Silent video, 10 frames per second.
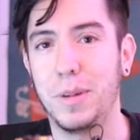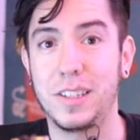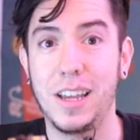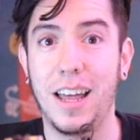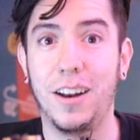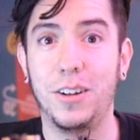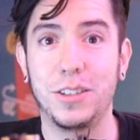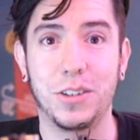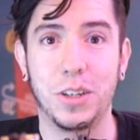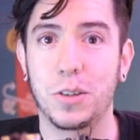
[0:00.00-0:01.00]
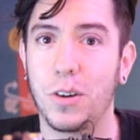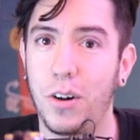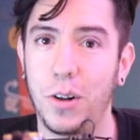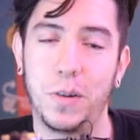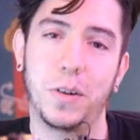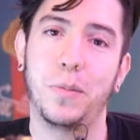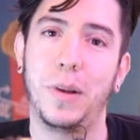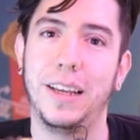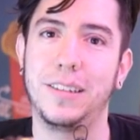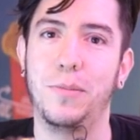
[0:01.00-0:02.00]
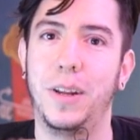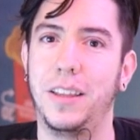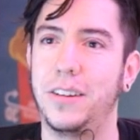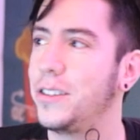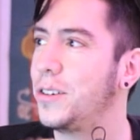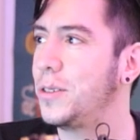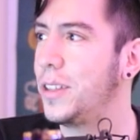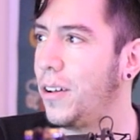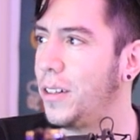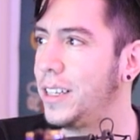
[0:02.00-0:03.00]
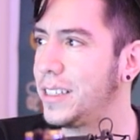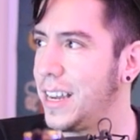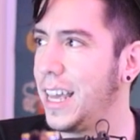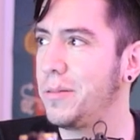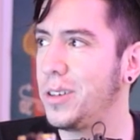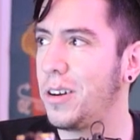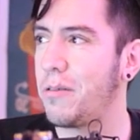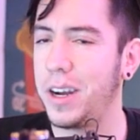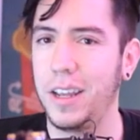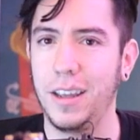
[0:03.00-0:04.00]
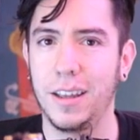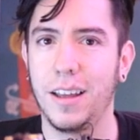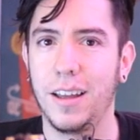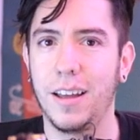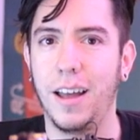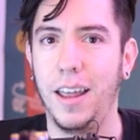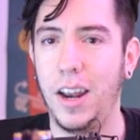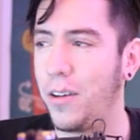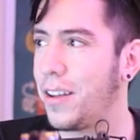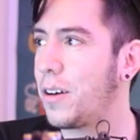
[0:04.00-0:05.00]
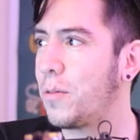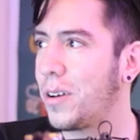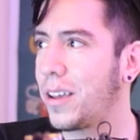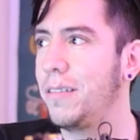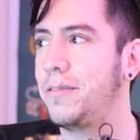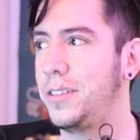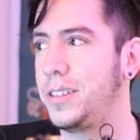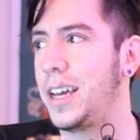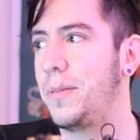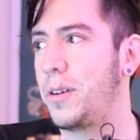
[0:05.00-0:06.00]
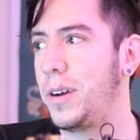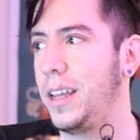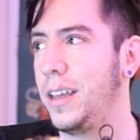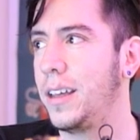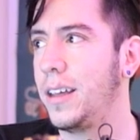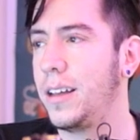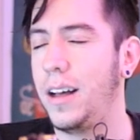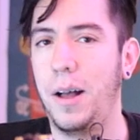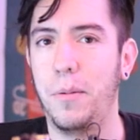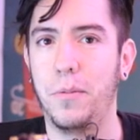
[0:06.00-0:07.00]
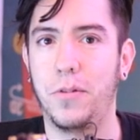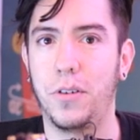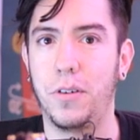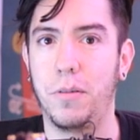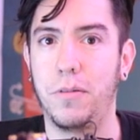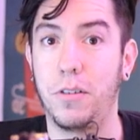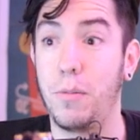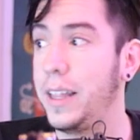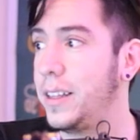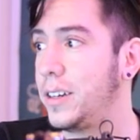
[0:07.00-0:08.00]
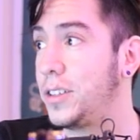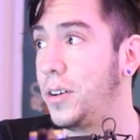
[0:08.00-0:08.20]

Bastian also is all over the place in Blender. All these names you already know, they're working full time already for Blender.